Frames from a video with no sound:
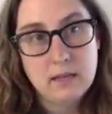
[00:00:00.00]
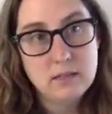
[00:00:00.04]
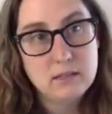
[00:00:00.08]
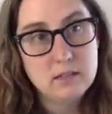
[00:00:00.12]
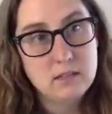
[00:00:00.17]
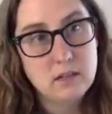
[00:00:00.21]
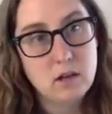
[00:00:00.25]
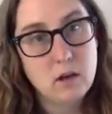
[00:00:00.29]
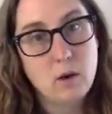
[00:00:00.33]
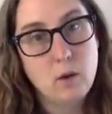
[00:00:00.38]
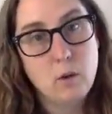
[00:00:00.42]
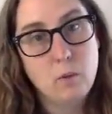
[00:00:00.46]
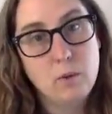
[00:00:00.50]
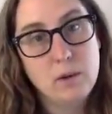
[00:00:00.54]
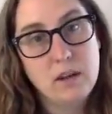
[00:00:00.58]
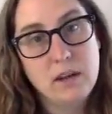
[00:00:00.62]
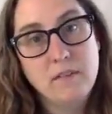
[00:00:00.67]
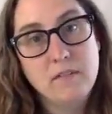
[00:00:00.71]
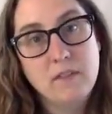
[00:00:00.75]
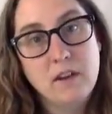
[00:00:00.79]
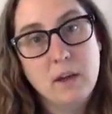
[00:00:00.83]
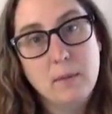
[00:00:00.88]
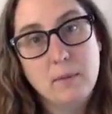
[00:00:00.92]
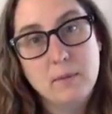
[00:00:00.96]
So we
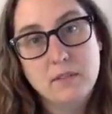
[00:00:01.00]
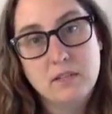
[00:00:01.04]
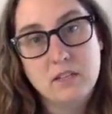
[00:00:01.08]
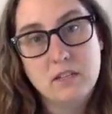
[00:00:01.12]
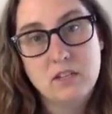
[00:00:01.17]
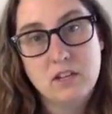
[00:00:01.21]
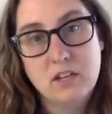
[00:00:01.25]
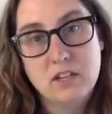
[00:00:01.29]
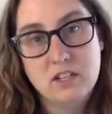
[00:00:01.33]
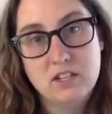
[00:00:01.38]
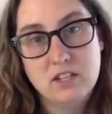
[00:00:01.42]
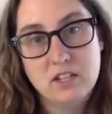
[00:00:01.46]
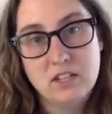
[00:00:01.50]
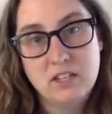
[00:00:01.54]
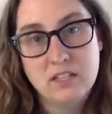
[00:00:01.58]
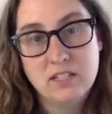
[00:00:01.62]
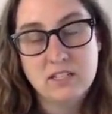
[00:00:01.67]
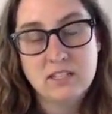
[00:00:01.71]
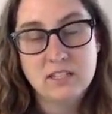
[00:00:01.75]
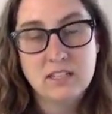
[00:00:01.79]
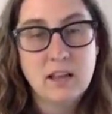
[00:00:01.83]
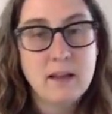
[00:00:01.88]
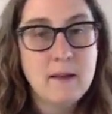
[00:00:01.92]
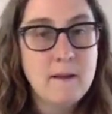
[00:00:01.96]
give a couple suggestions.